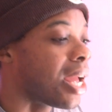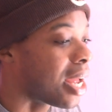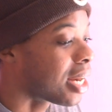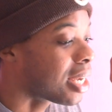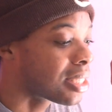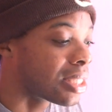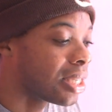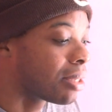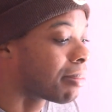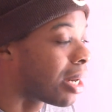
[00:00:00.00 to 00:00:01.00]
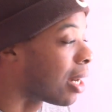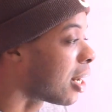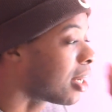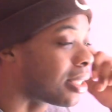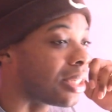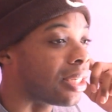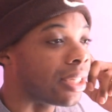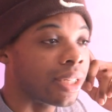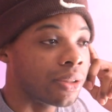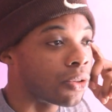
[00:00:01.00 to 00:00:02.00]
And I seen my
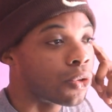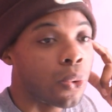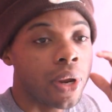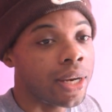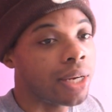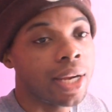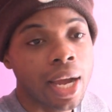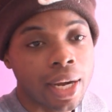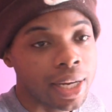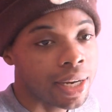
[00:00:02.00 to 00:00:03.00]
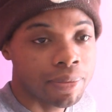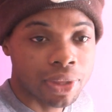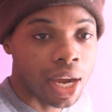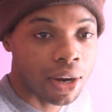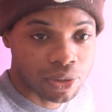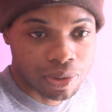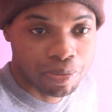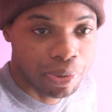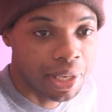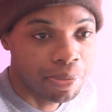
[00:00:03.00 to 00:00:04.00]
auntie in a 20 goddamn
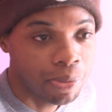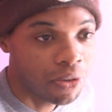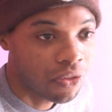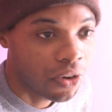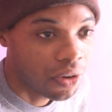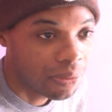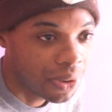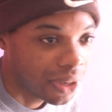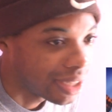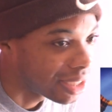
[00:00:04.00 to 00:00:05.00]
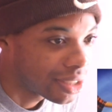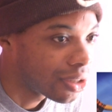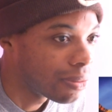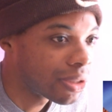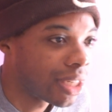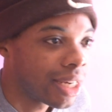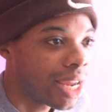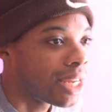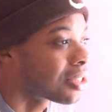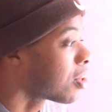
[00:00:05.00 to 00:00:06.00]
thousand people before, bro. Some shit
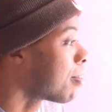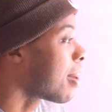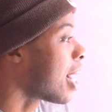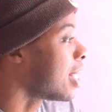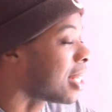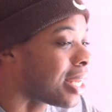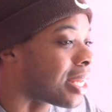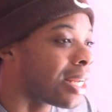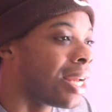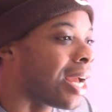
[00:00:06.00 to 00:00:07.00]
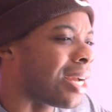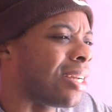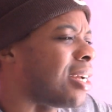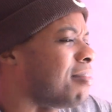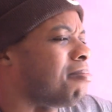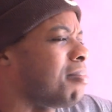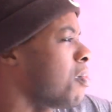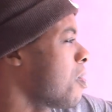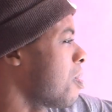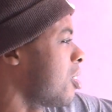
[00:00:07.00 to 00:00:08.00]
that somebody did.
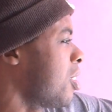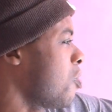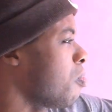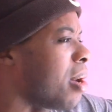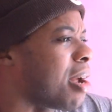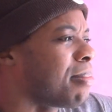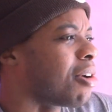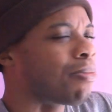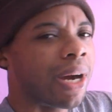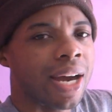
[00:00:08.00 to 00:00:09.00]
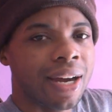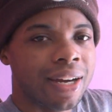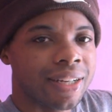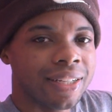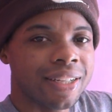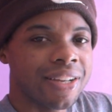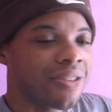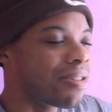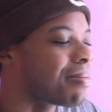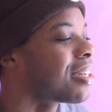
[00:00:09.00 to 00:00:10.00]
Well, she reminded me of my aunt, you know
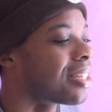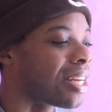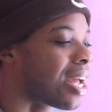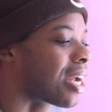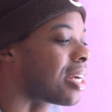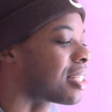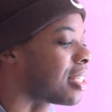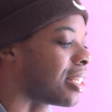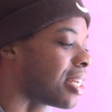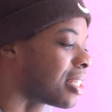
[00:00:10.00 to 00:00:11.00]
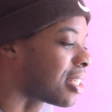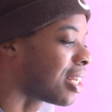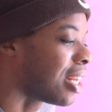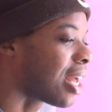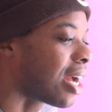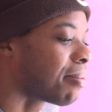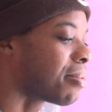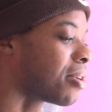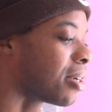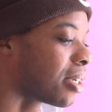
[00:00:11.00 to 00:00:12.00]
what I mean? Like, I seen that shit a lot, bro.